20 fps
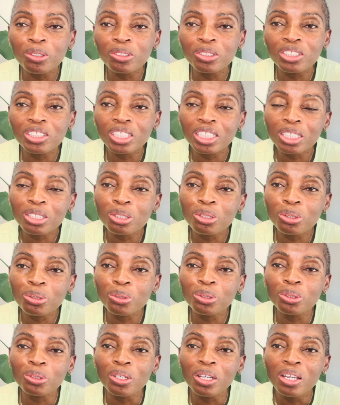just
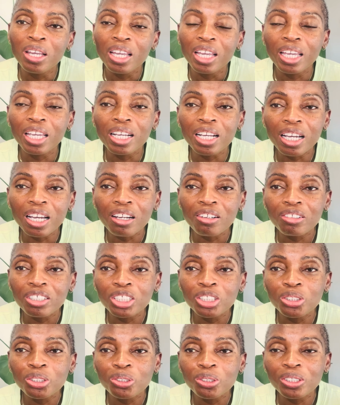to
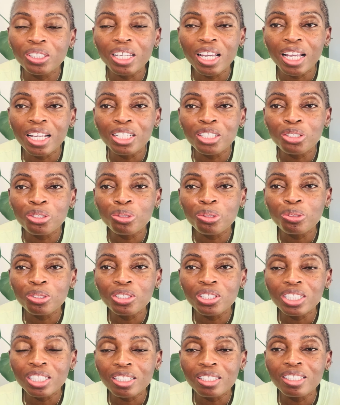encourage you guys to
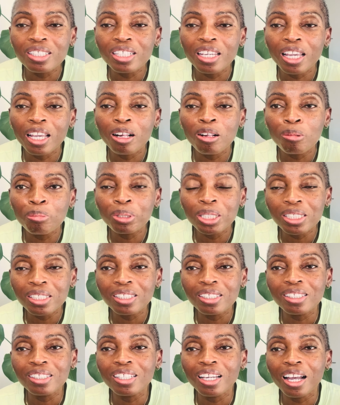just help a
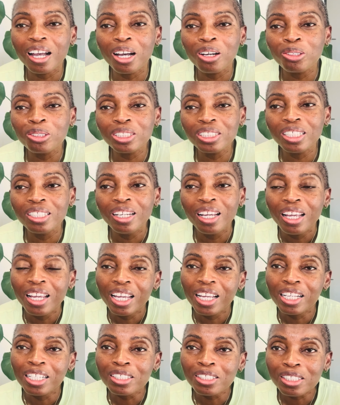sister out
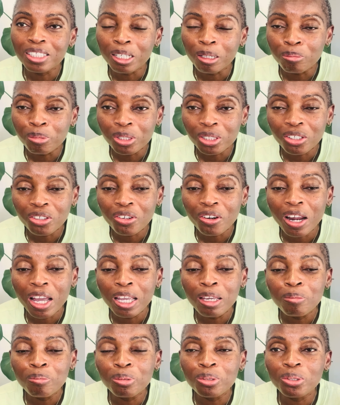and
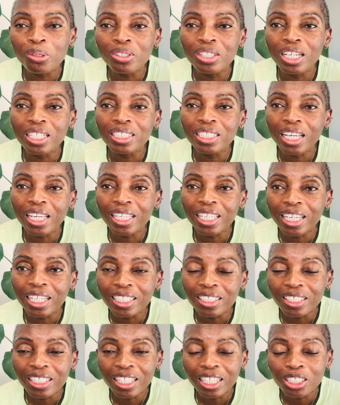subscribe so that I
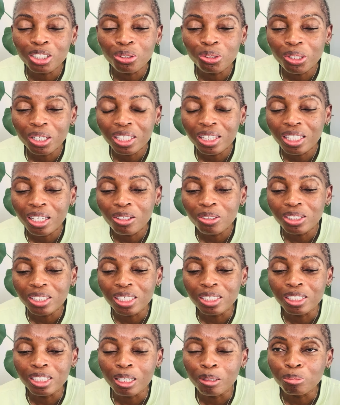can get to
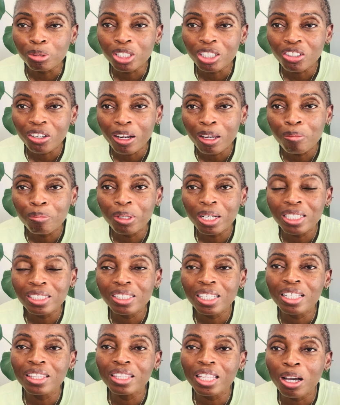1,000 subscribers,
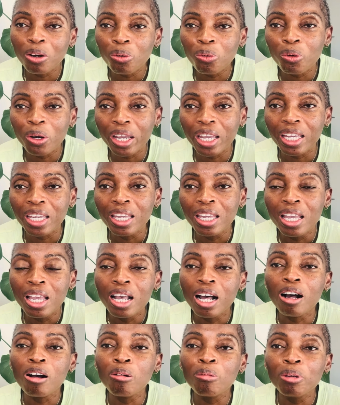and that way
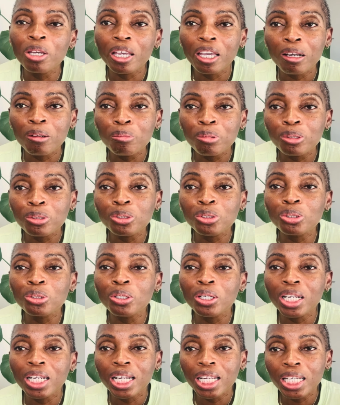I'll be able
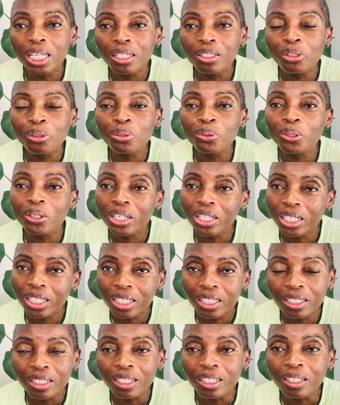to
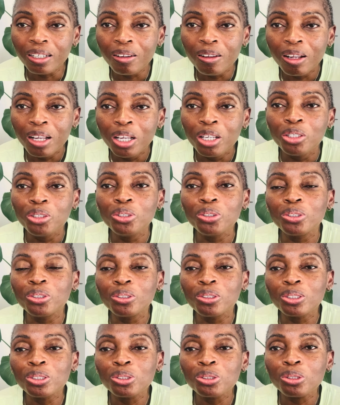earn,
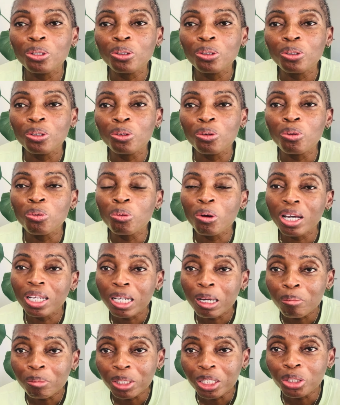so while
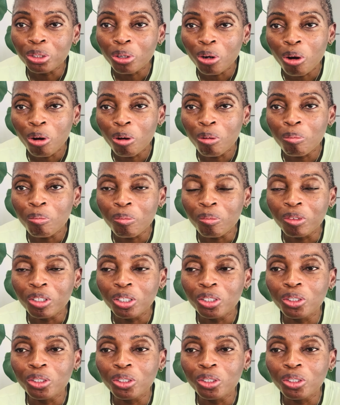I'm at home,